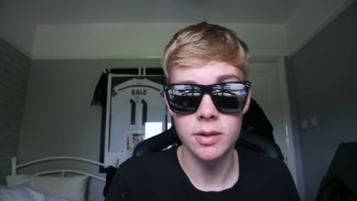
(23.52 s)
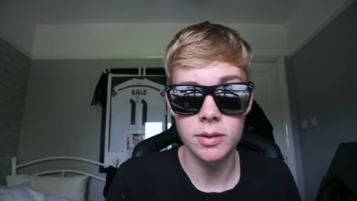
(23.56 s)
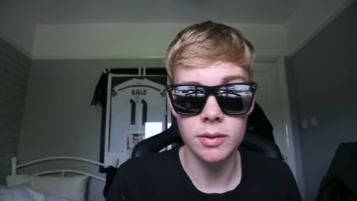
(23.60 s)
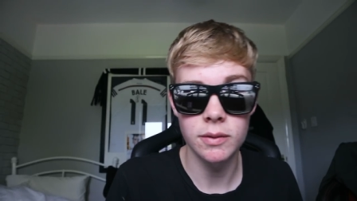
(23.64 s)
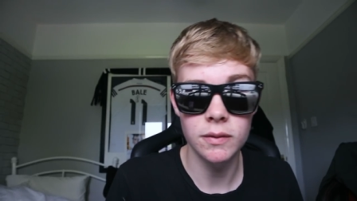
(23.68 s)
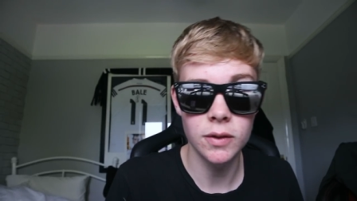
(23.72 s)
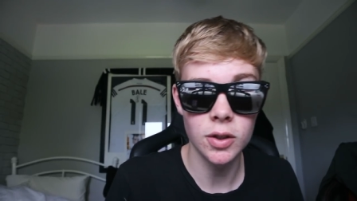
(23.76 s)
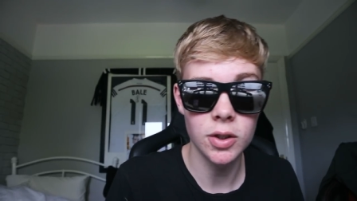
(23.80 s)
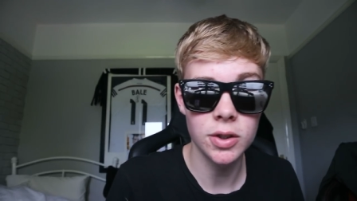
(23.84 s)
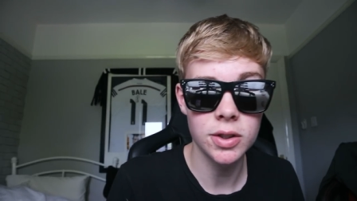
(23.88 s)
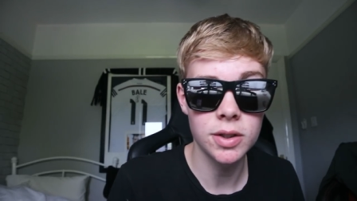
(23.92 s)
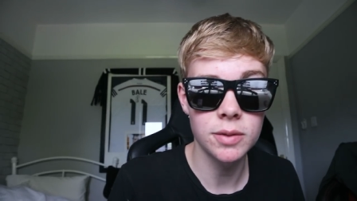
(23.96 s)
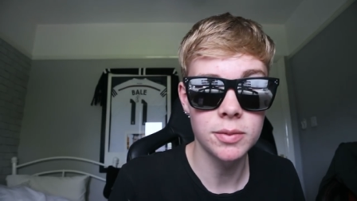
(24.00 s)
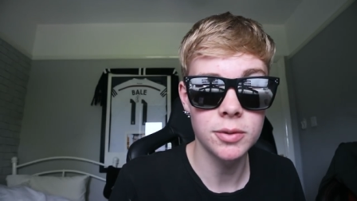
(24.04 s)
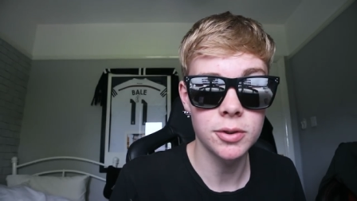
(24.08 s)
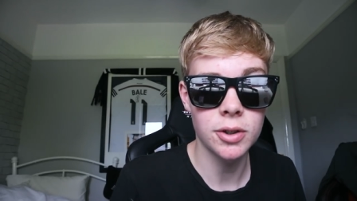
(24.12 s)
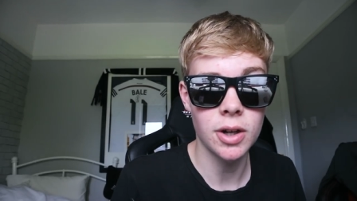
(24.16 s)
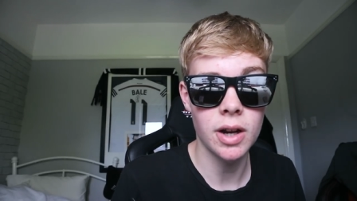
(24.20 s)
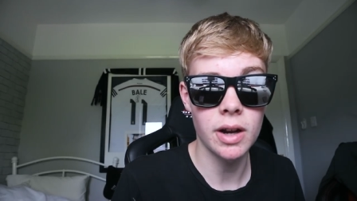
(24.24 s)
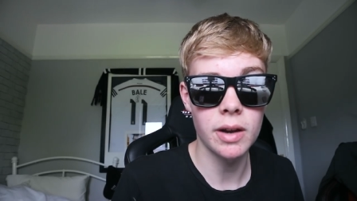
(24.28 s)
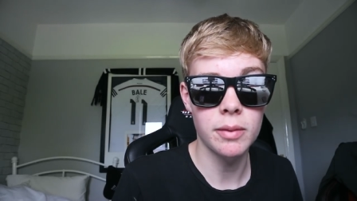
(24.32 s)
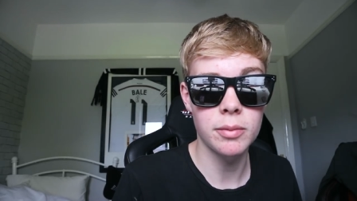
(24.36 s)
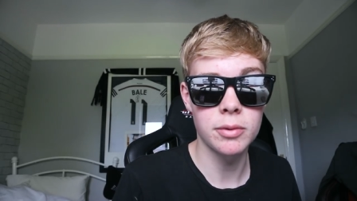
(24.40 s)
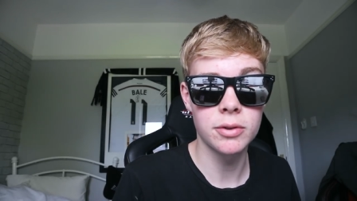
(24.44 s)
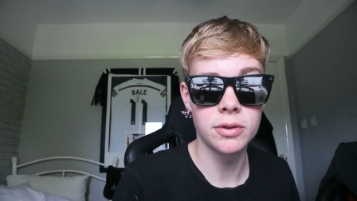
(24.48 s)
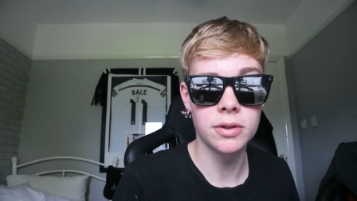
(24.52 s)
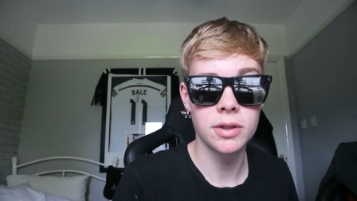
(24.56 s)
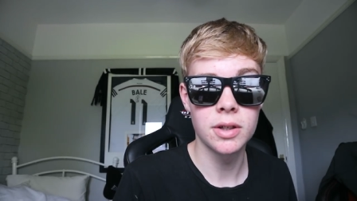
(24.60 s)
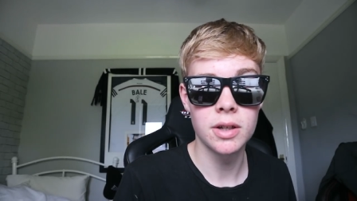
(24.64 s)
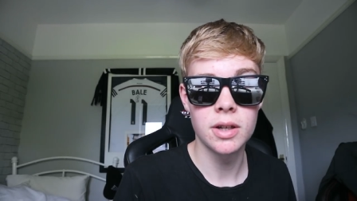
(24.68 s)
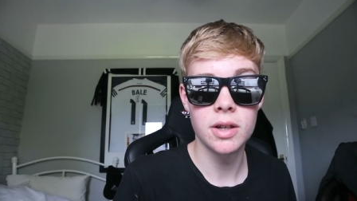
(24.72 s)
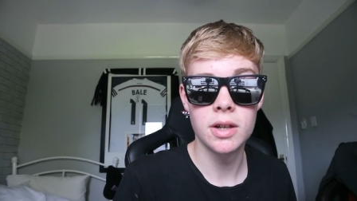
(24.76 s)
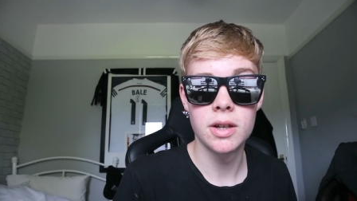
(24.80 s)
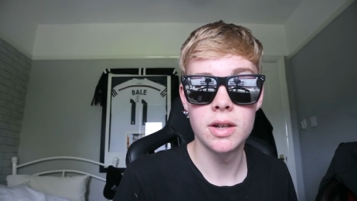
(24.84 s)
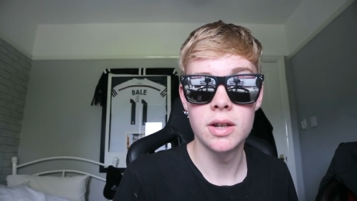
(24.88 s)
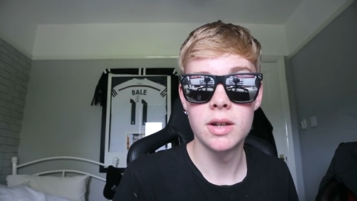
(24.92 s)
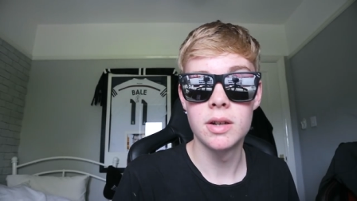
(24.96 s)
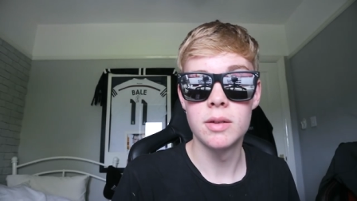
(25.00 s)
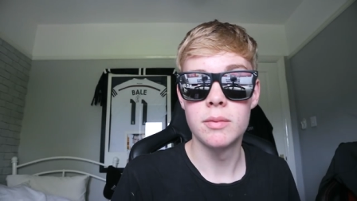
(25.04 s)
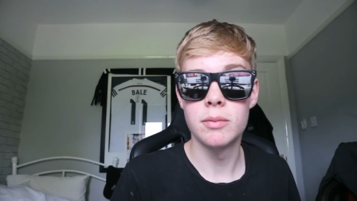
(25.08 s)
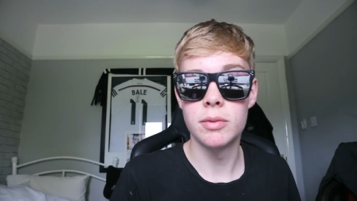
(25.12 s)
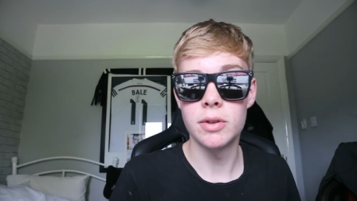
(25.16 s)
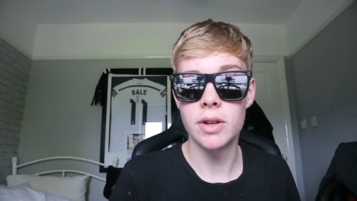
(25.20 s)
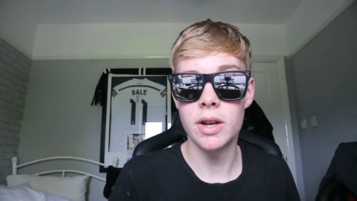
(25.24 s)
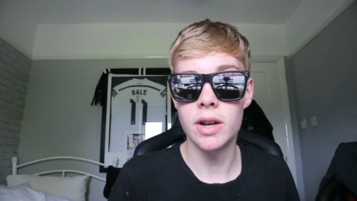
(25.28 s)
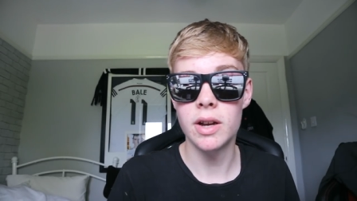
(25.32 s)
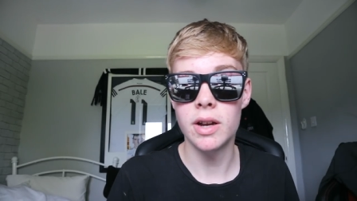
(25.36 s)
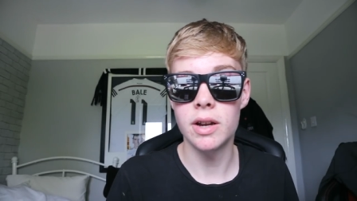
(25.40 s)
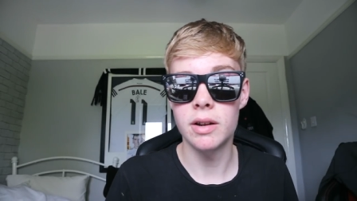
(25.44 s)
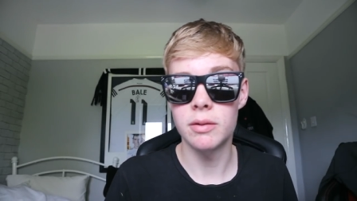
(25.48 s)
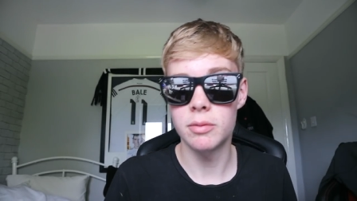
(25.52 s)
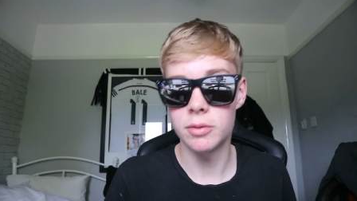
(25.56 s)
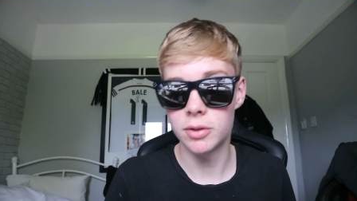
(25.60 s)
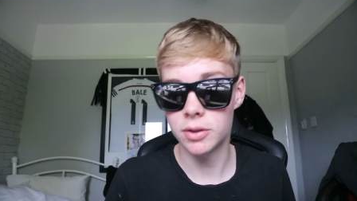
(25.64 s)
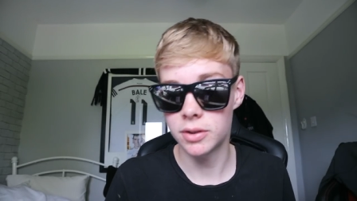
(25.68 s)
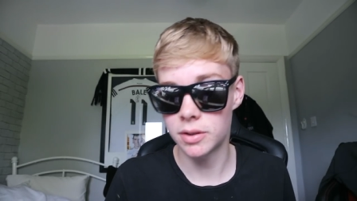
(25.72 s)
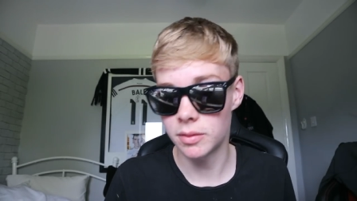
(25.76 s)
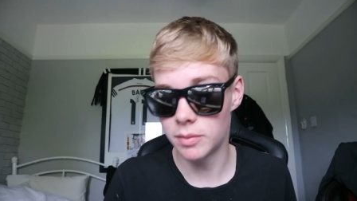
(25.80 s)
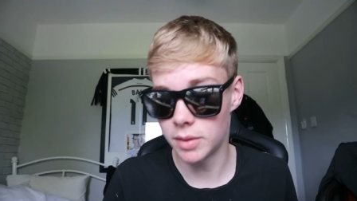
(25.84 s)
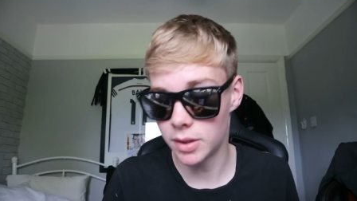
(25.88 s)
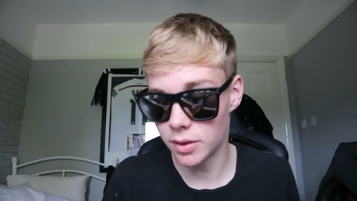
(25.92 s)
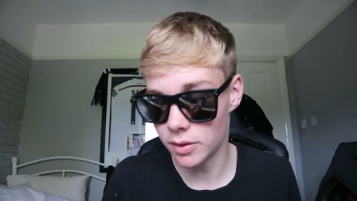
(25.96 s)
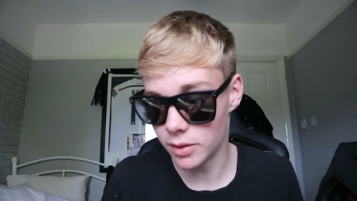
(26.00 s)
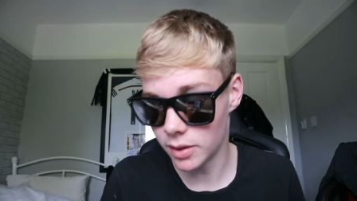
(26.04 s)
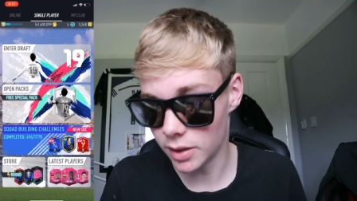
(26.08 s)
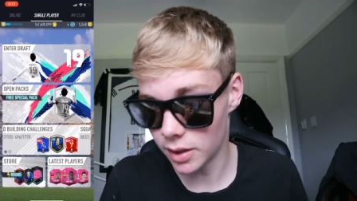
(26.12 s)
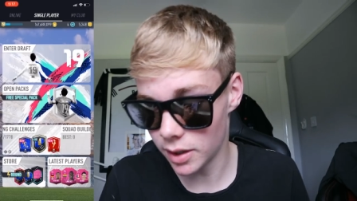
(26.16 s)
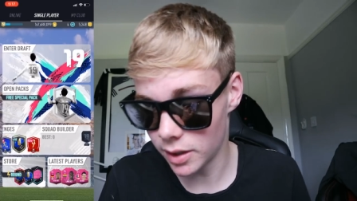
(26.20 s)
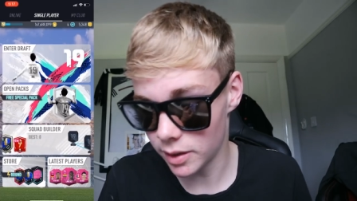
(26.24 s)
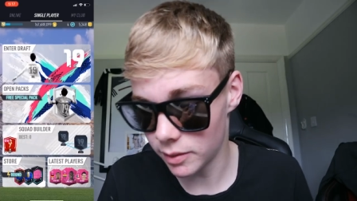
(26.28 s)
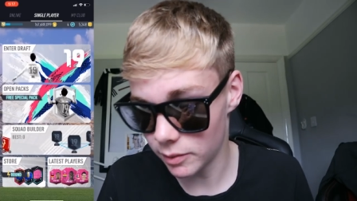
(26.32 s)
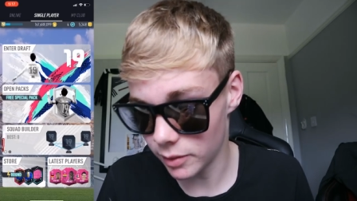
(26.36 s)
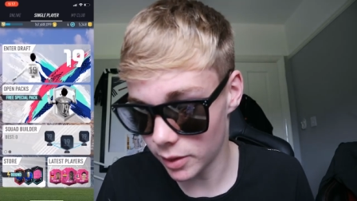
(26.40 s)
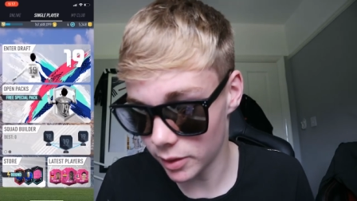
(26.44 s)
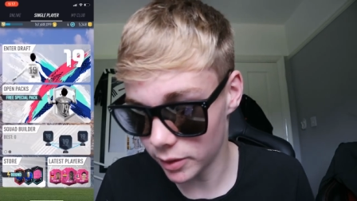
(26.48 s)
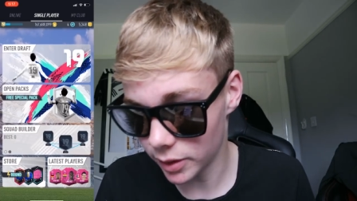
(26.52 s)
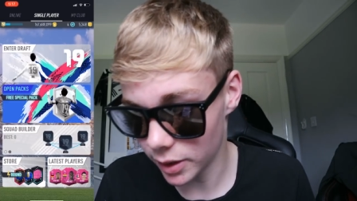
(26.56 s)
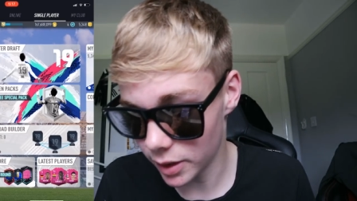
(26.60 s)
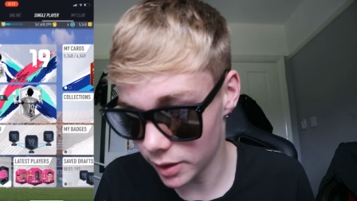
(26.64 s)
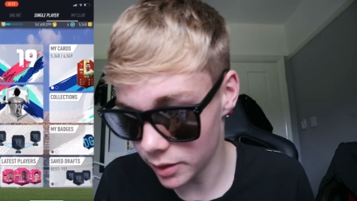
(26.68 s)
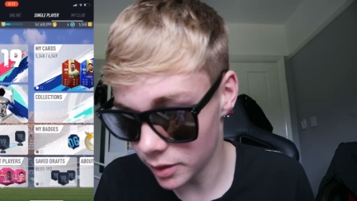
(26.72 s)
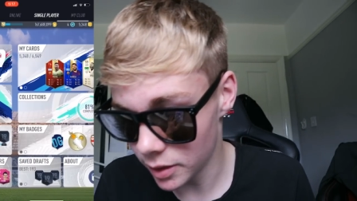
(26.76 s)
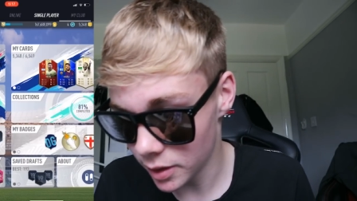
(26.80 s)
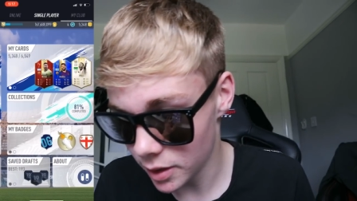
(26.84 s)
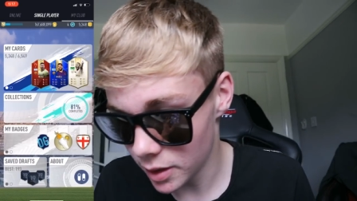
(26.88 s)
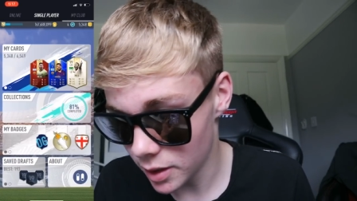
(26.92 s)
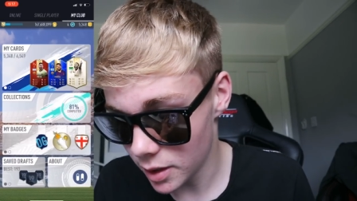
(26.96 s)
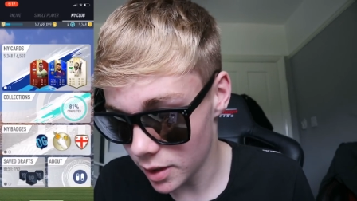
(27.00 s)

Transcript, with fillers: We've lost subscribers. But yeah, we're just going to be doing the lightning round again.